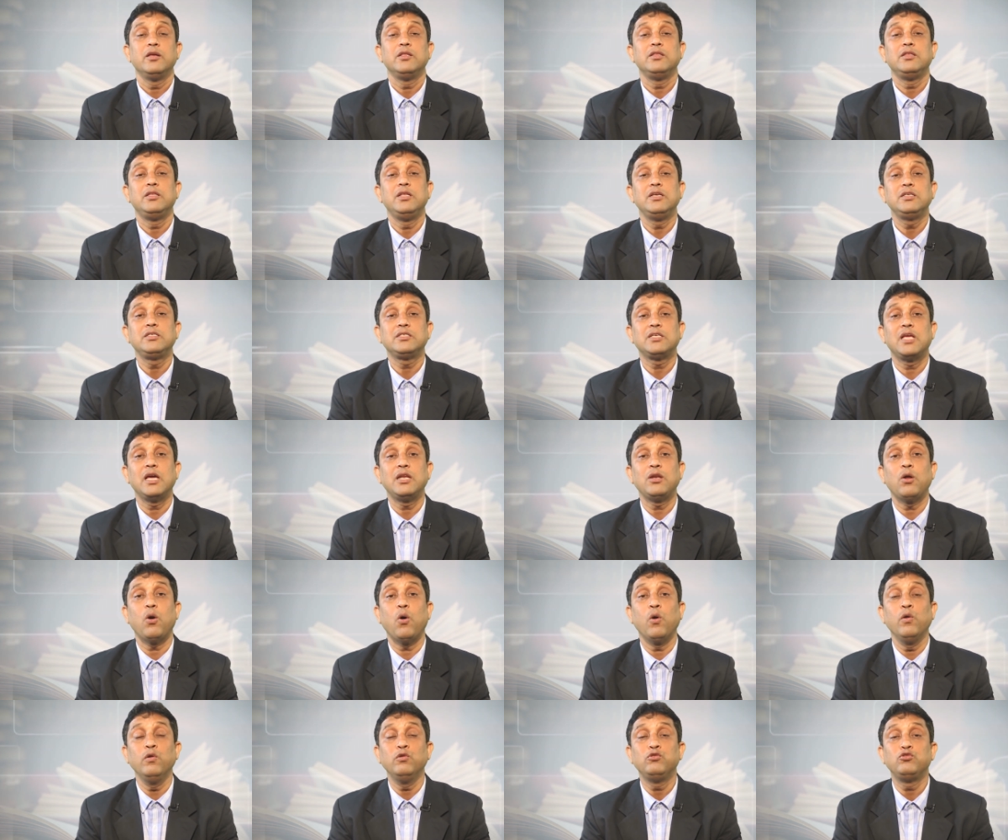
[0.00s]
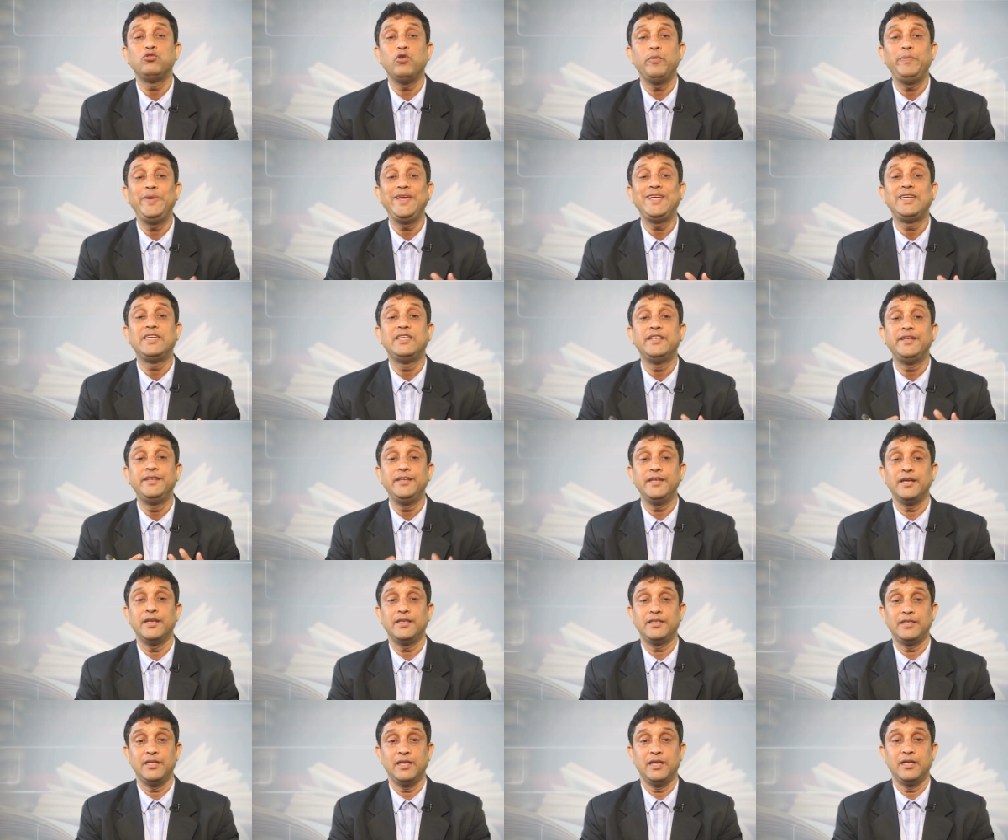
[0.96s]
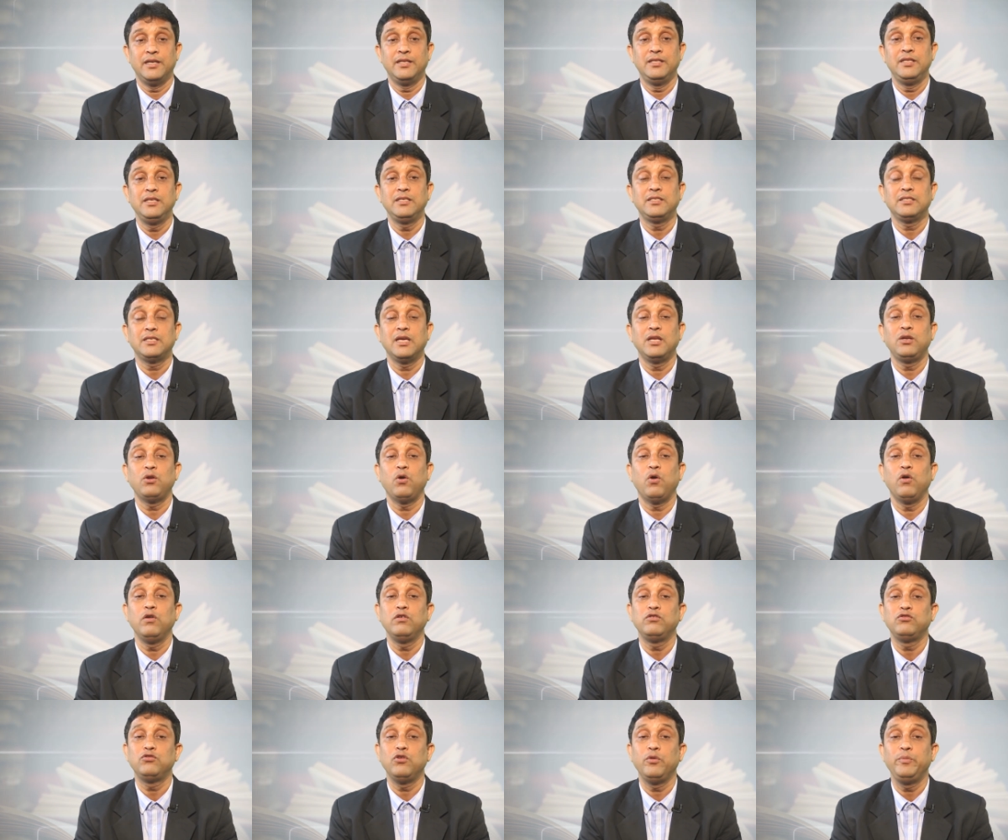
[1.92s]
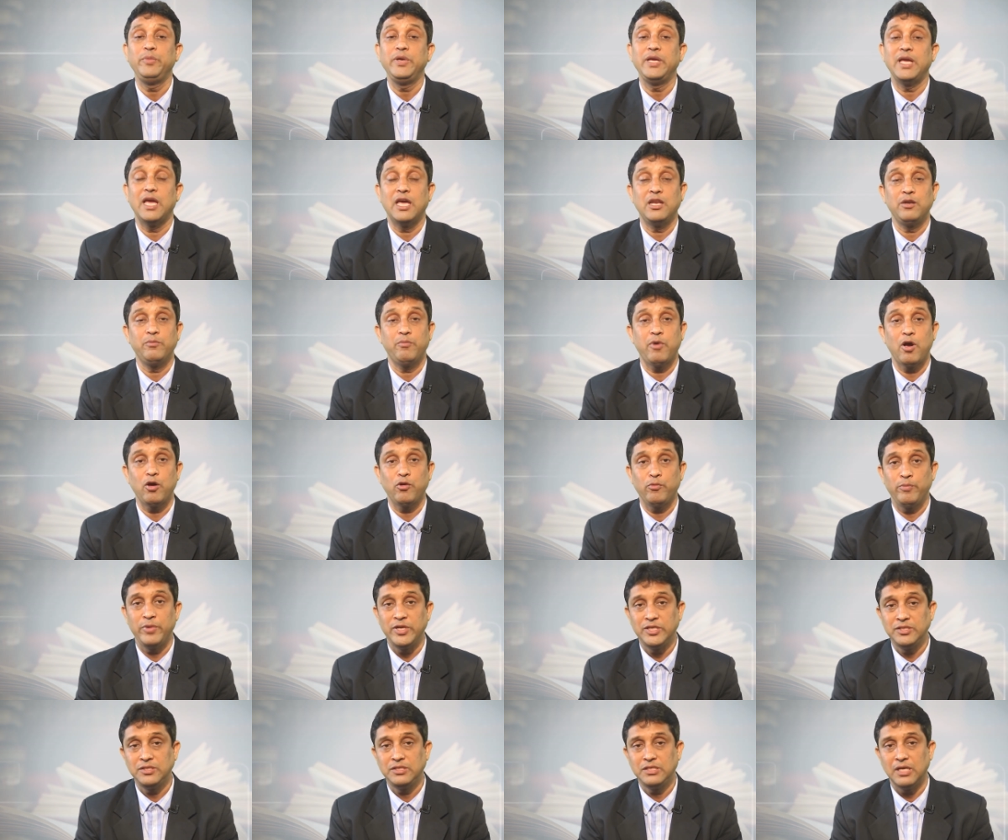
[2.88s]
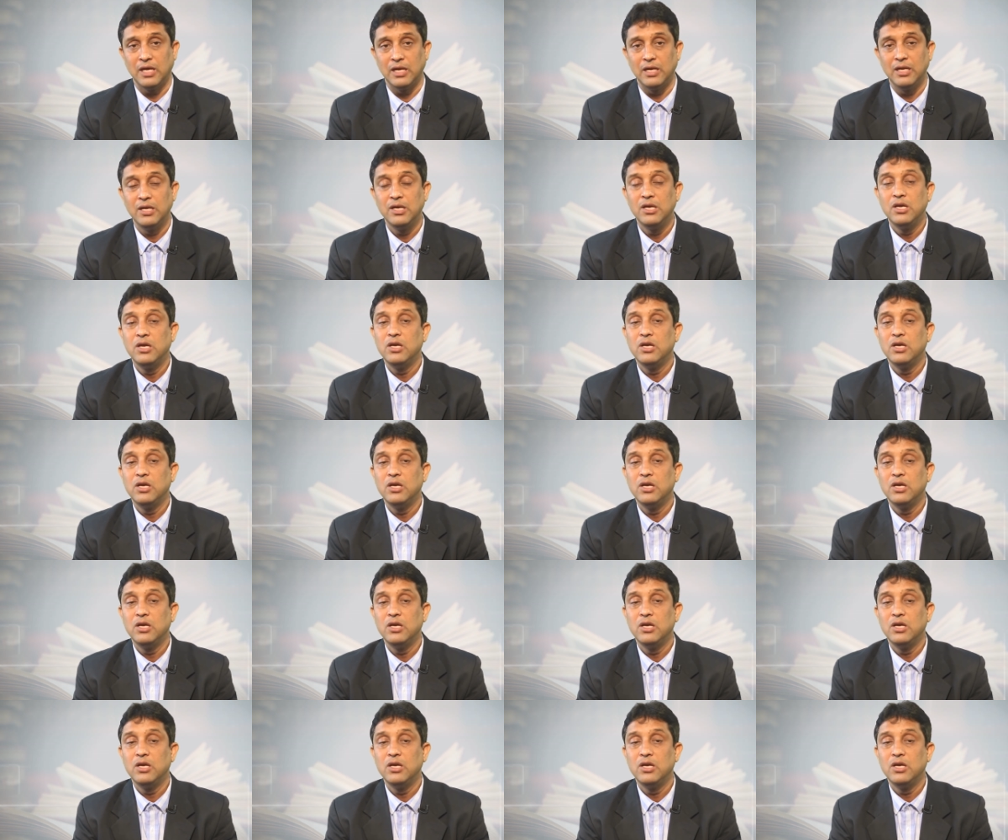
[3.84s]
this can also be created, this can also be environmental.